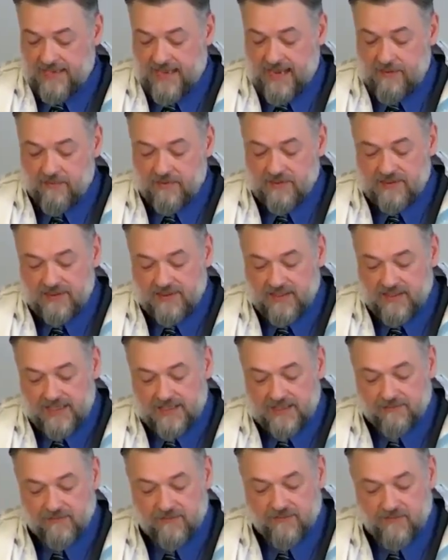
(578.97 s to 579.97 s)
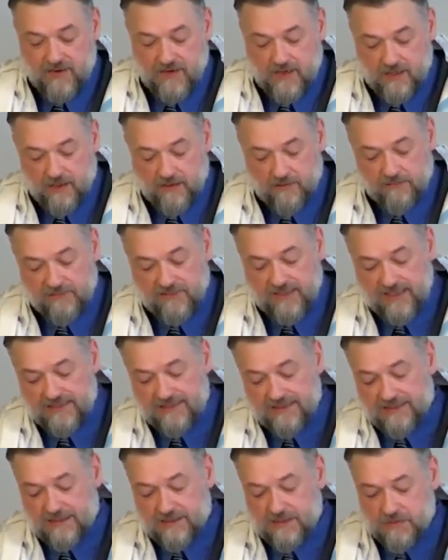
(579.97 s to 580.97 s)
That was the case with Pharaoh.
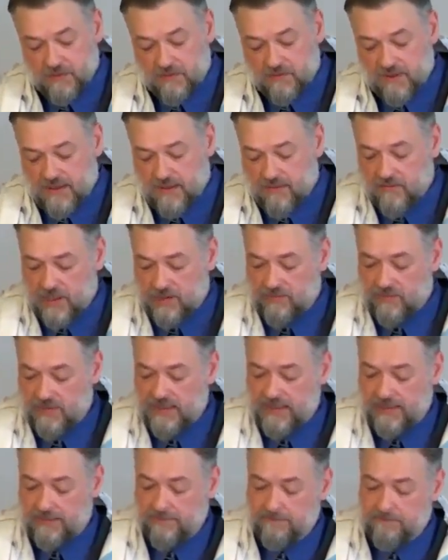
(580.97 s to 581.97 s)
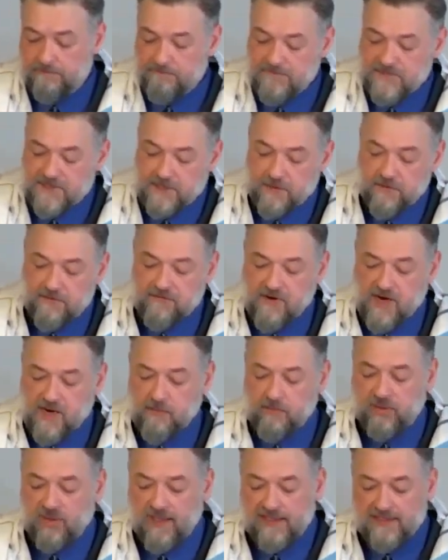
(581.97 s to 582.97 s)
That's the story that we're reading. So, if
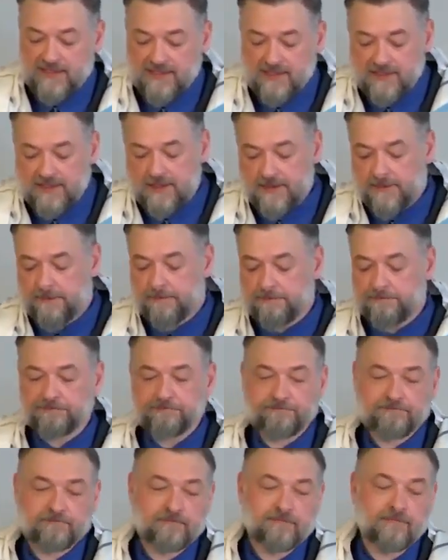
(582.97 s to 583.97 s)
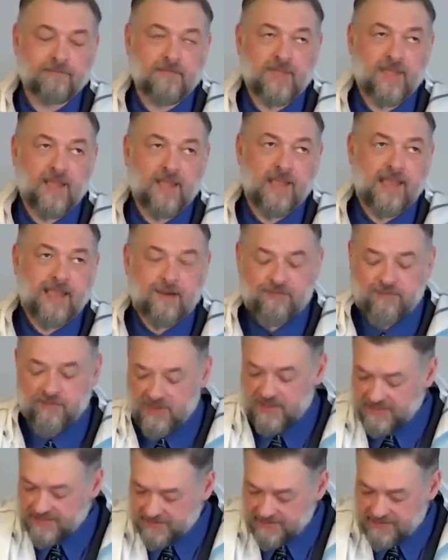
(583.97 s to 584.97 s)
we're blessed, if
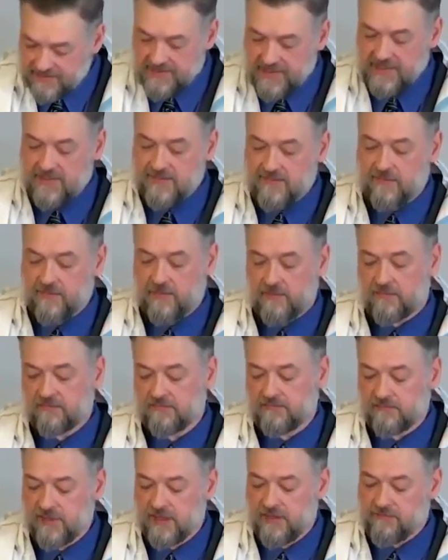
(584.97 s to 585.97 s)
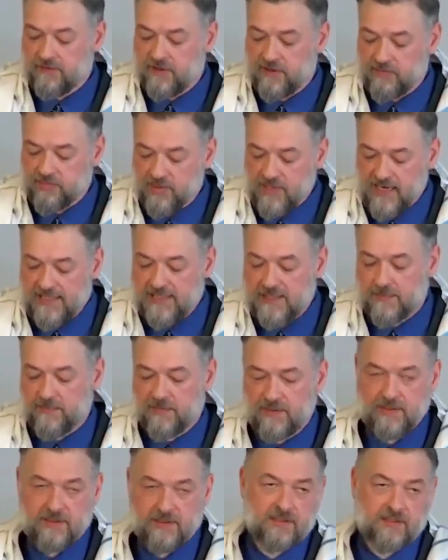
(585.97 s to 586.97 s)
we're successful, if we're
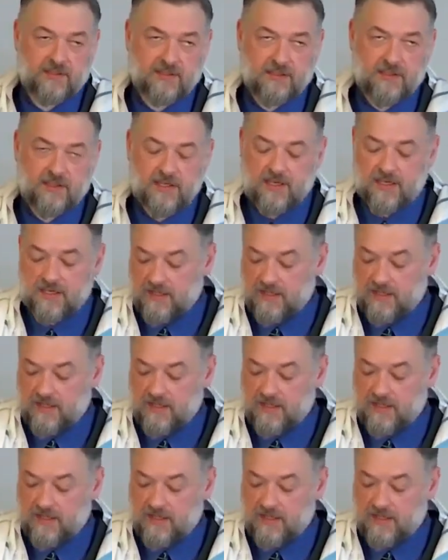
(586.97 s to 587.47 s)
prosperous,